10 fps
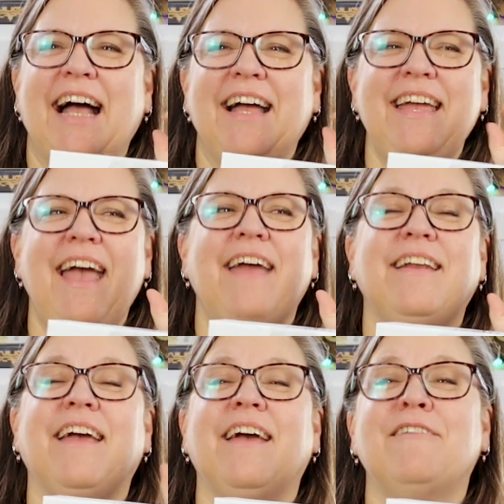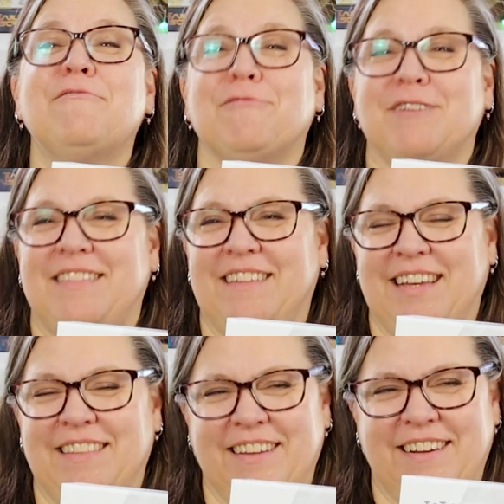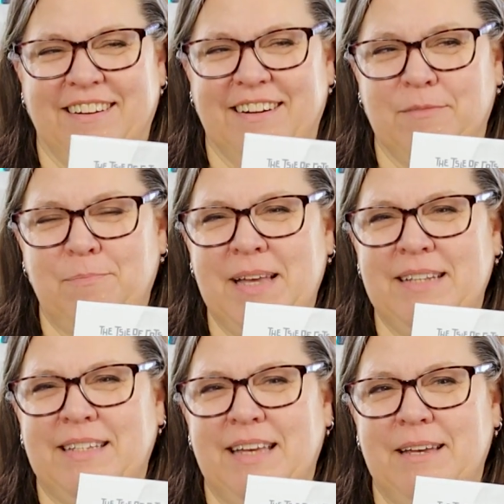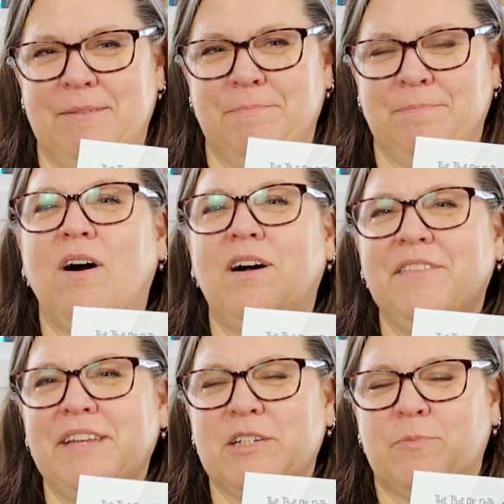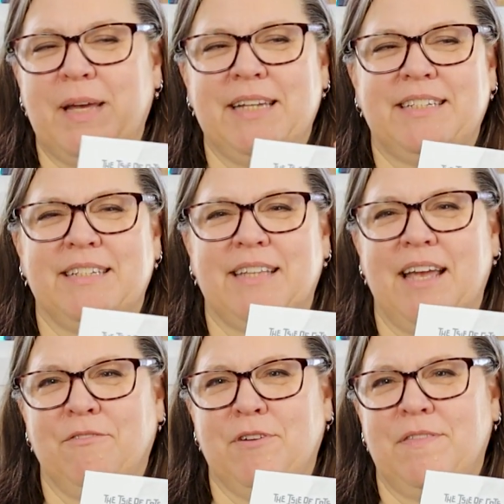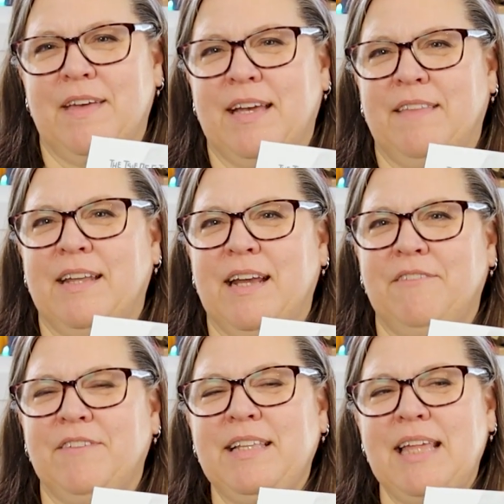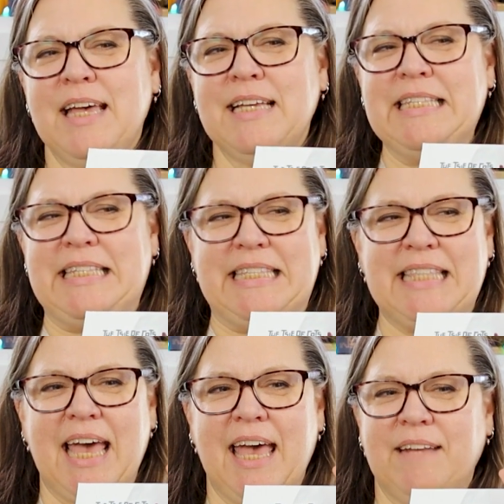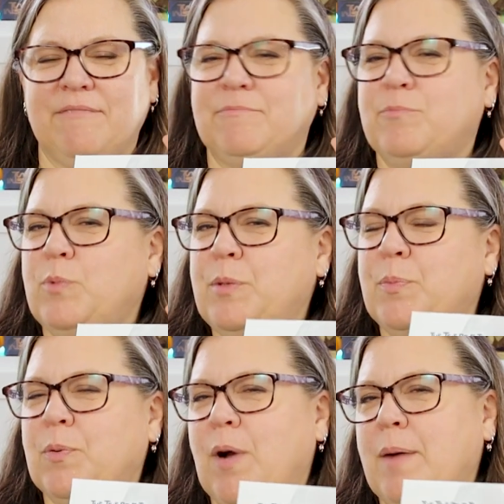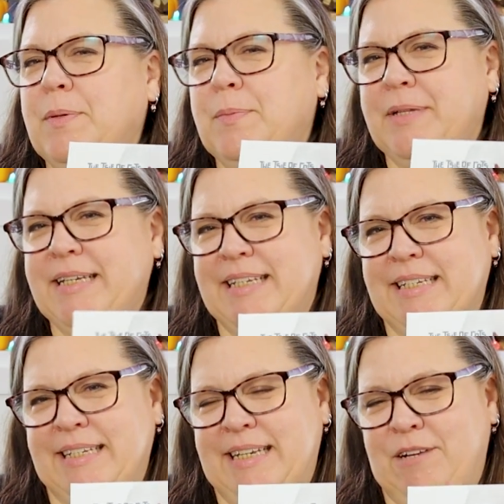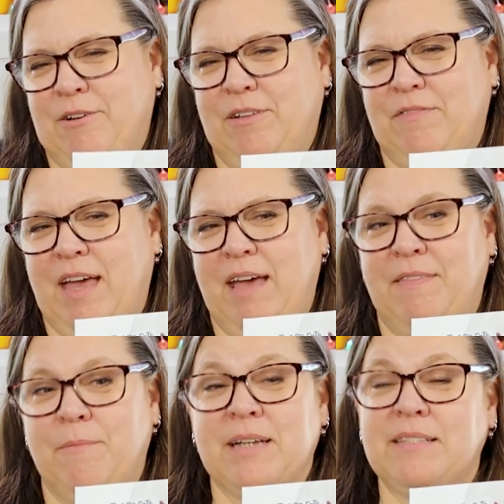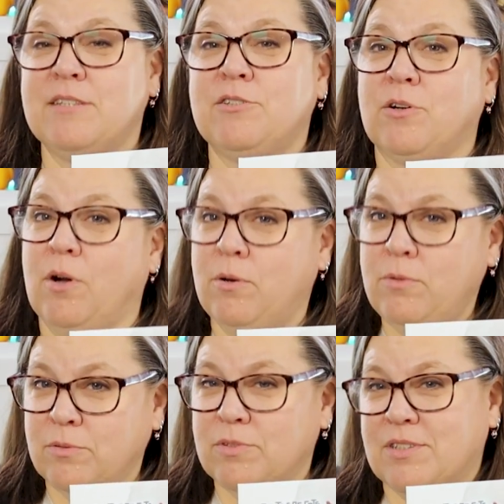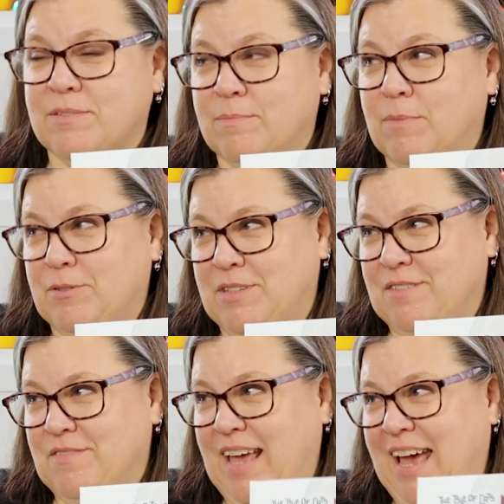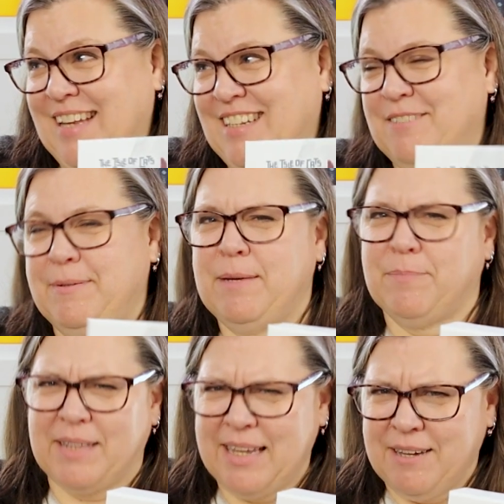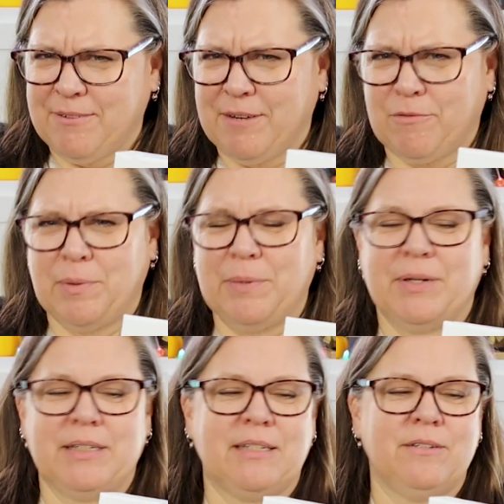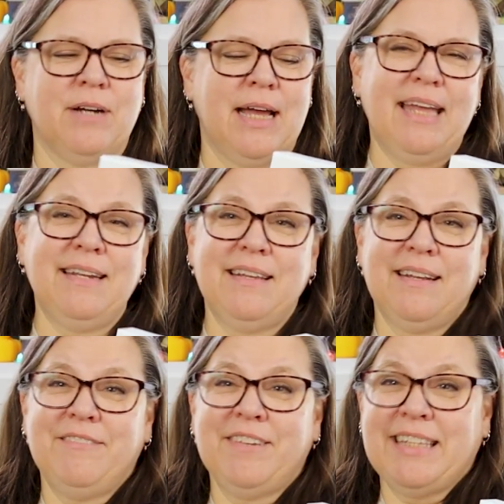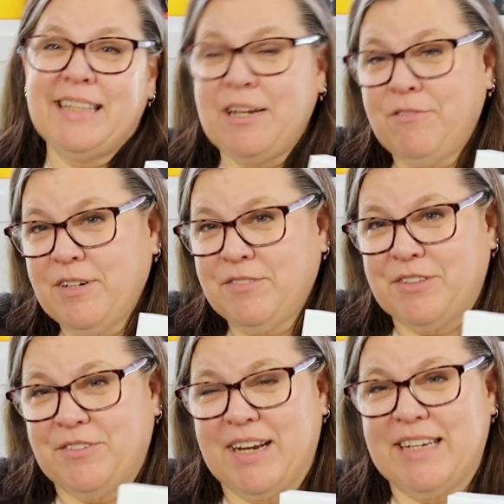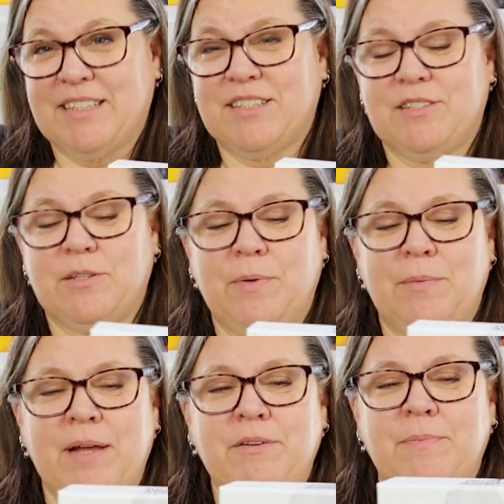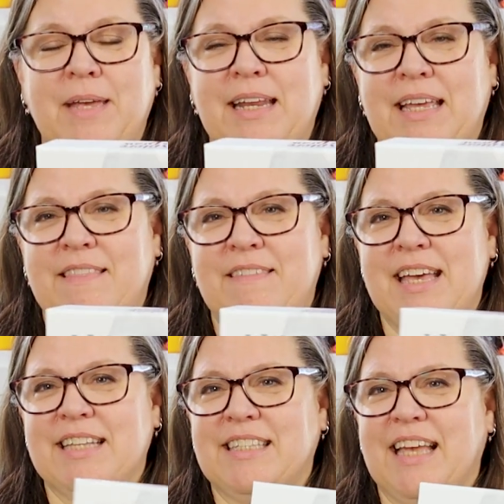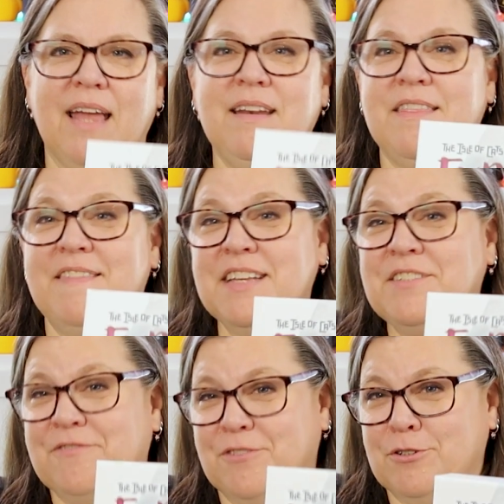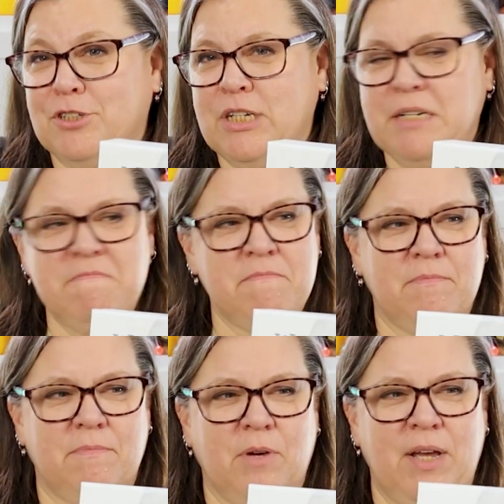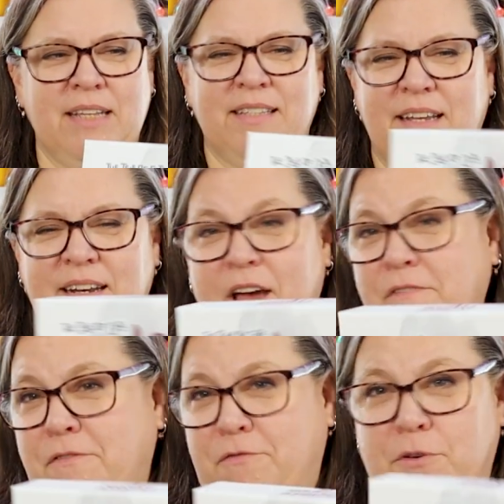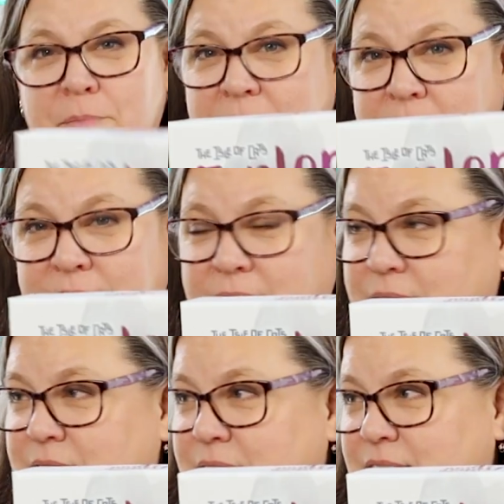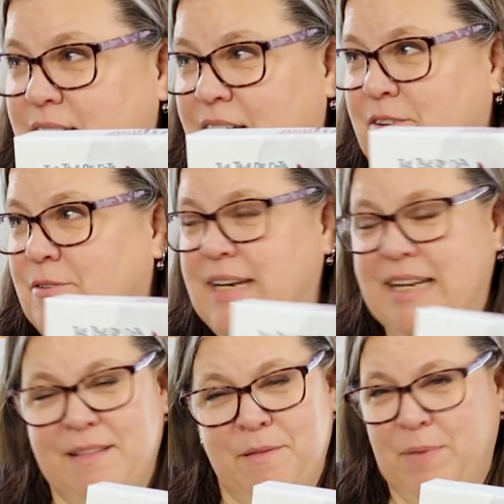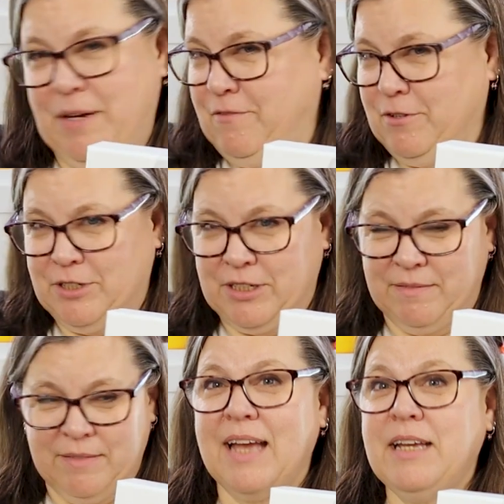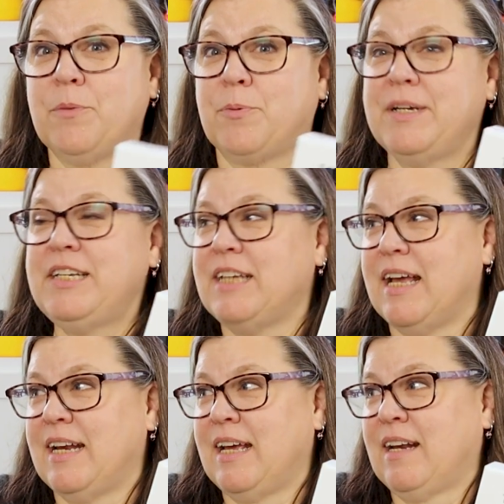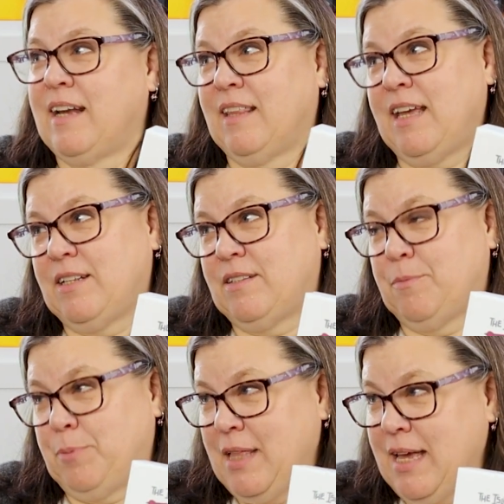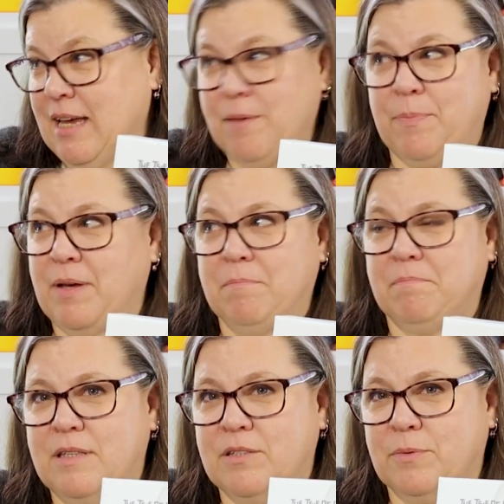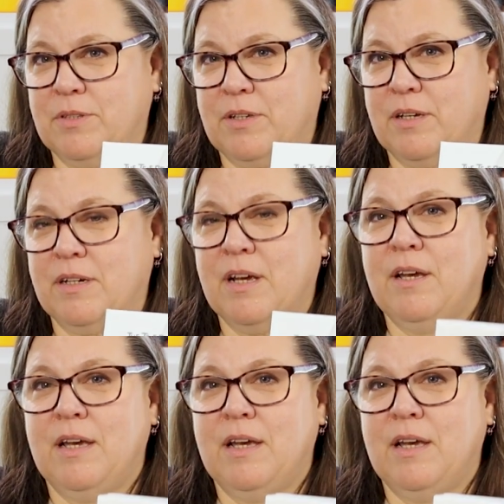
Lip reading: I had everything in the cart. Base game, all the expansions, everything. And then I realized that we probably didn't need all of that, and that my sister owns most of that, so we can play it whenever we want to. And then I really like roll and writes, so we wound up getting this, and this version is enough for me. I don't need the big version. I can appreciate it, and I like to play it, but this one's good.